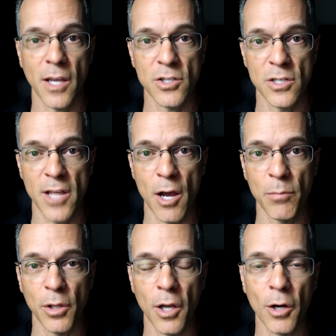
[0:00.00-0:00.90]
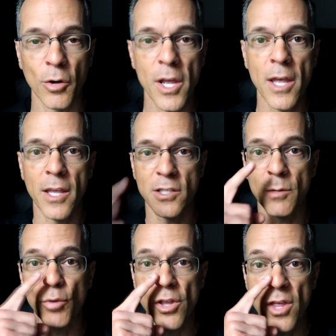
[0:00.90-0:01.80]
section down below, is
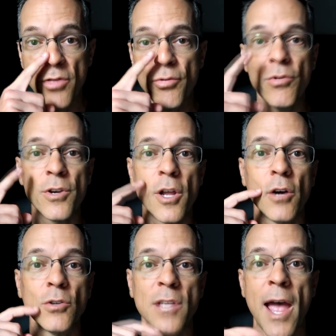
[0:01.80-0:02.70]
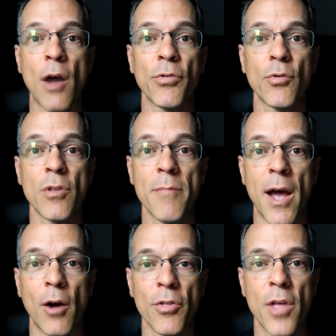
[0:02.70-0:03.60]
to breathe in through the nose, out through the
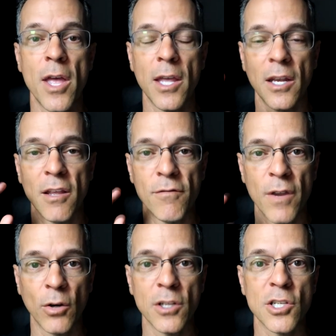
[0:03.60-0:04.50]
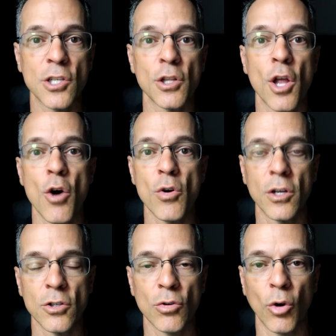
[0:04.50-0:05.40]
mouth in a very slow,
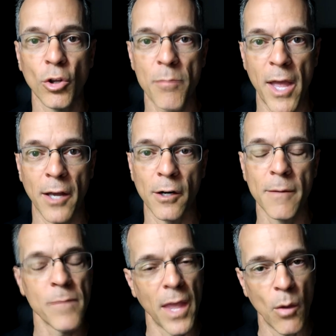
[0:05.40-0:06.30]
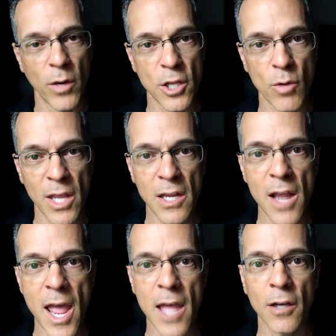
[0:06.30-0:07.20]
controlled manner. And when you
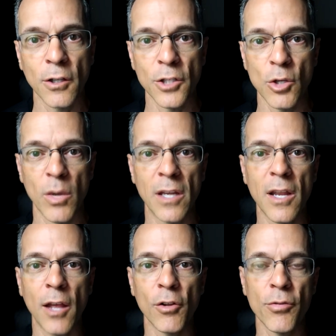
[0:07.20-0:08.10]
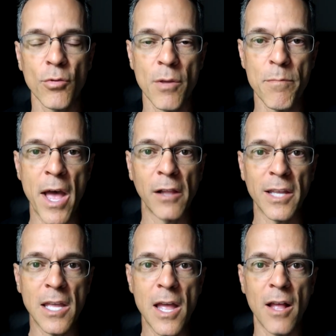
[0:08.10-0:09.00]
inhale through the
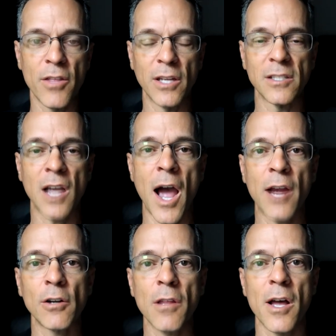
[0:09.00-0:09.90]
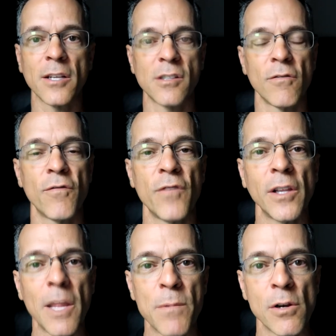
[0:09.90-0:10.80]
belly, the entire lungs, and
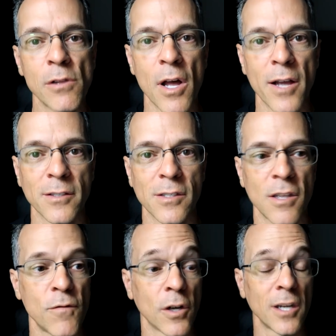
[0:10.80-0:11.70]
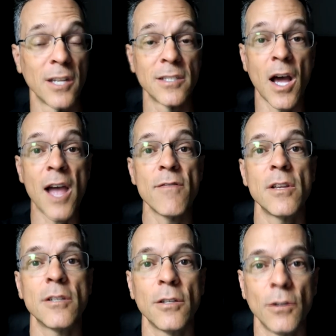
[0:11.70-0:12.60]
fill up your lungs as if you're gonna dive
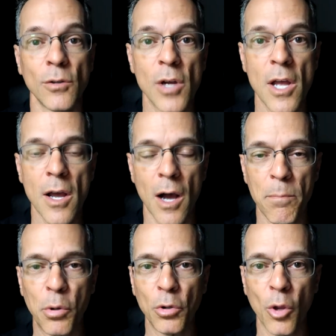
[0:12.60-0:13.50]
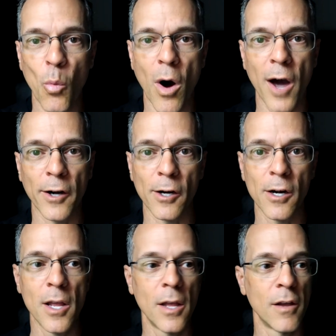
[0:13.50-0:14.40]
into a pool of
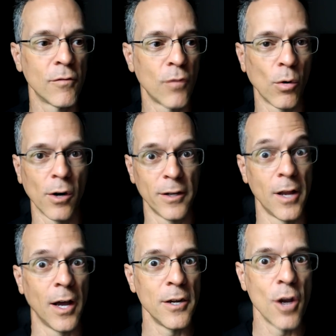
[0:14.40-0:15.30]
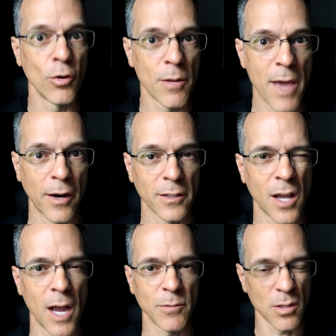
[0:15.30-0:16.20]
water for an unknown amount of
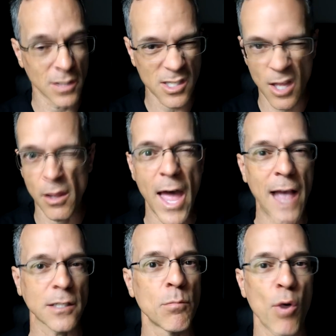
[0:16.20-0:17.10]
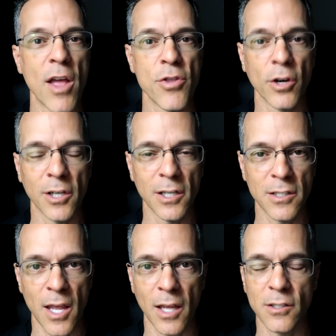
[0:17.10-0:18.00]
time. So this is the last breath you're gonna
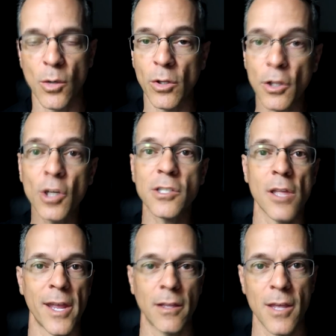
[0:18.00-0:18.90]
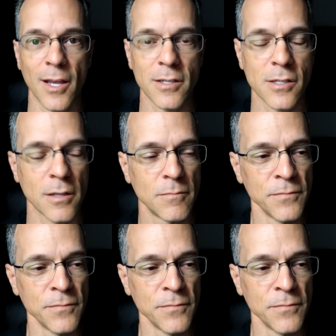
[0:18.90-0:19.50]
take. So it looks like this.